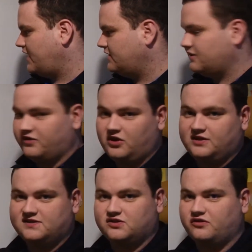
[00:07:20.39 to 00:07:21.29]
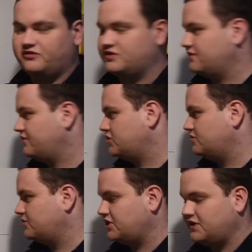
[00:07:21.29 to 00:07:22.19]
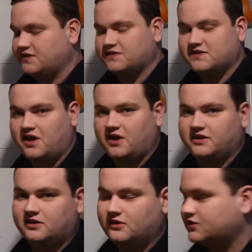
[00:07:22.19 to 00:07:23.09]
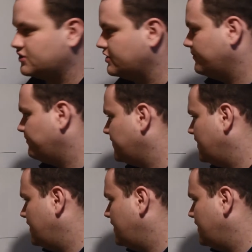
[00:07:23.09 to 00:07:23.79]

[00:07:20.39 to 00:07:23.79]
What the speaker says: health of all the servers and virtual machines on the cluster.